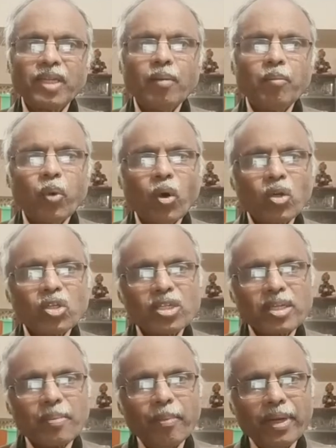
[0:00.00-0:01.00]

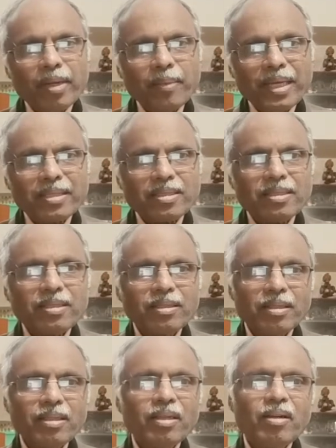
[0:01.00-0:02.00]
Post-shipment means
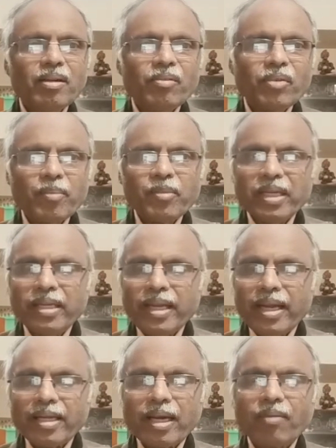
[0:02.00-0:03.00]
from the
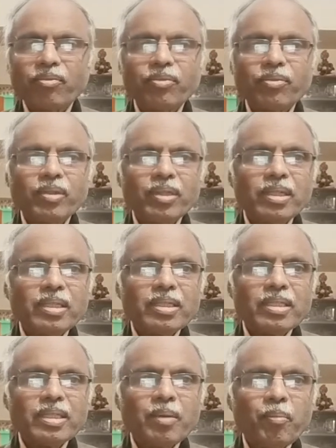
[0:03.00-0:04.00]
date of
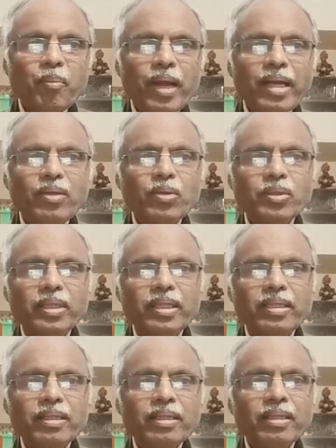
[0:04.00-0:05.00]
shipment to the
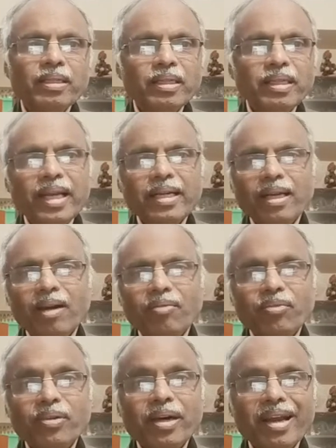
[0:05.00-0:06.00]
date of
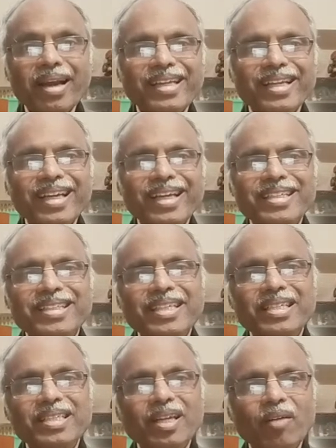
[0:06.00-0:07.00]

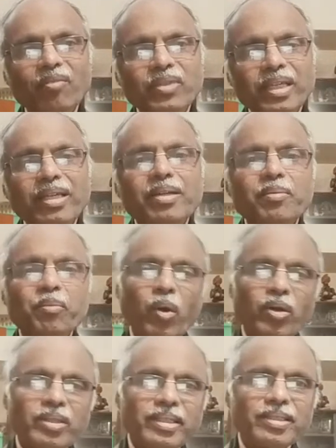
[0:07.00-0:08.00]
realization of the
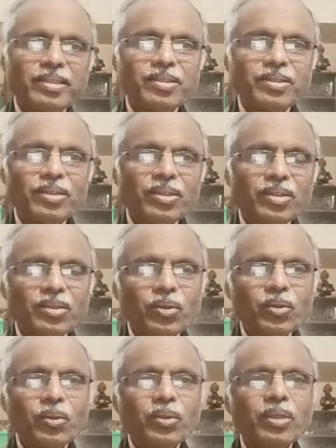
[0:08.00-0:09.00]
proceeds.
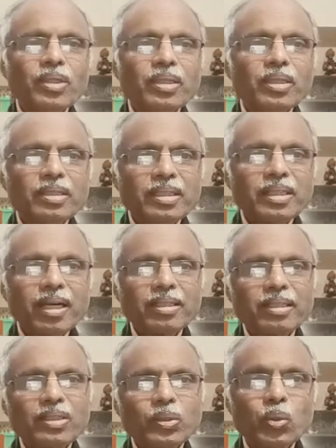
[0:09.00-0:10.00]
So, these are the
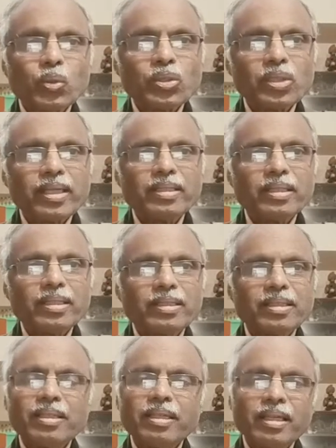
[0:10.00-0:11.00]
two stages
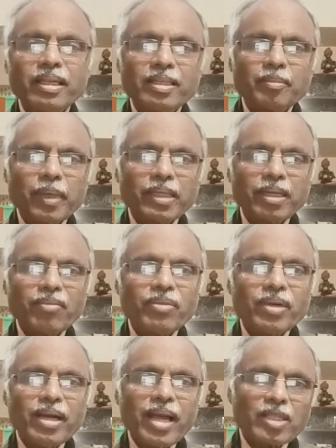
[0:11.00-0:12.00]
in respect of
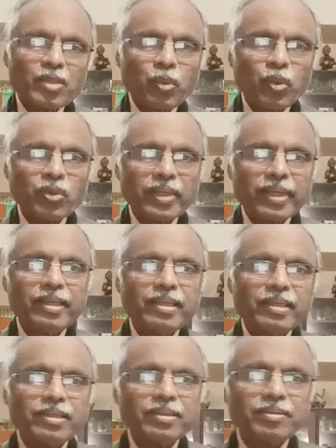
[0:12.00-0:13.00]
export credit.